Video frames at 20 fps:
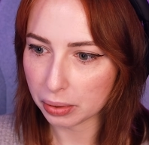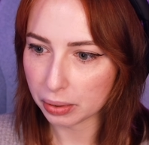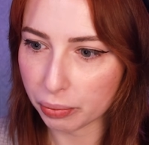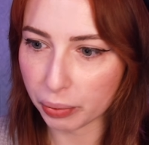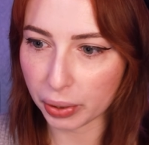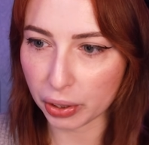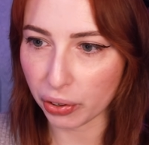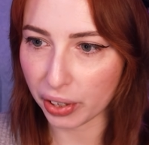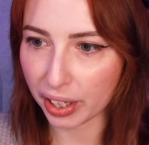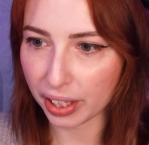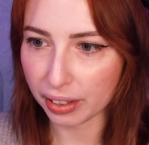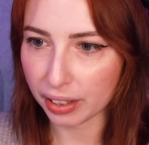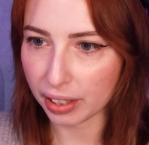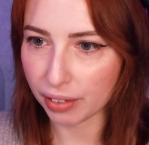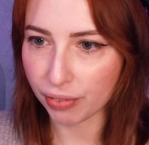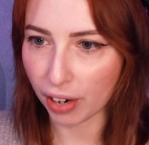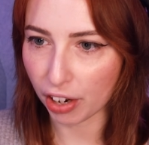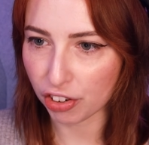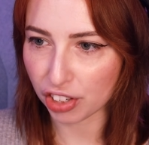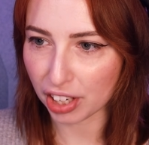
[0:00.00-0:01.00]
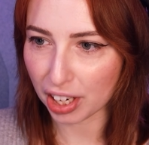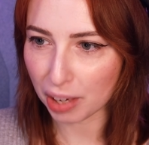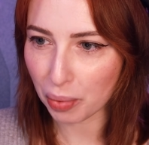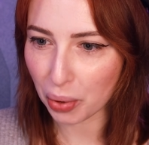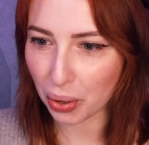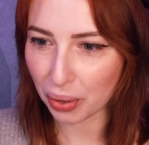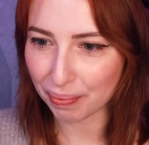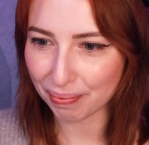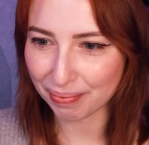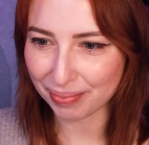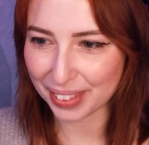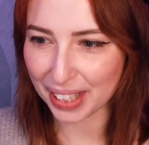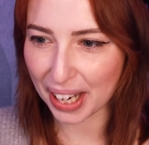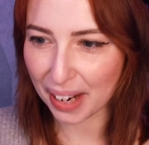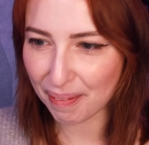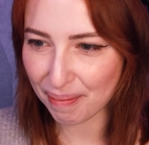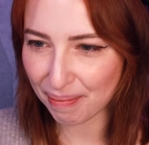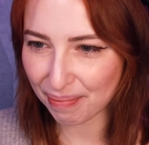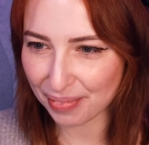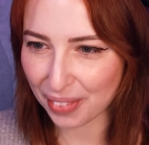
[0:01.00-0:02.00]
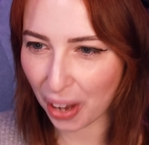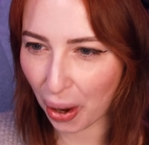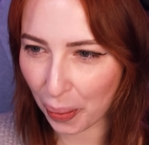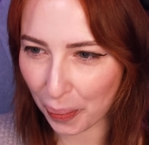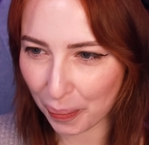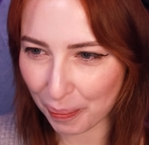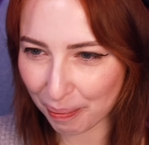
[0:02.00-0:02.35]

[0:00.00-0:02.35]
we're not in fashion anymore. Yep, no.